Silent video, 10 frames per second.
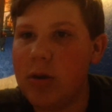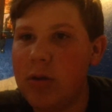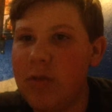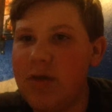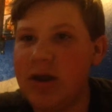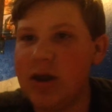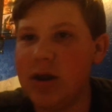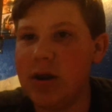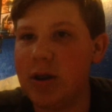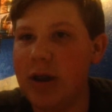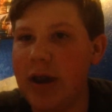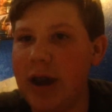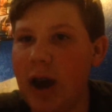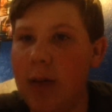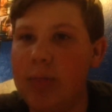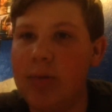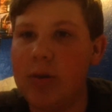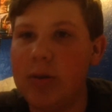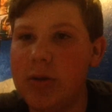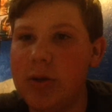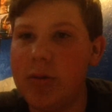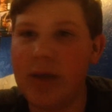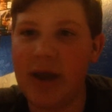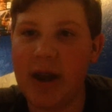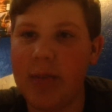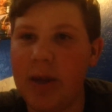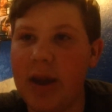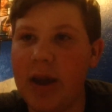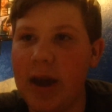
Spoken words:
This is leading up to me getting my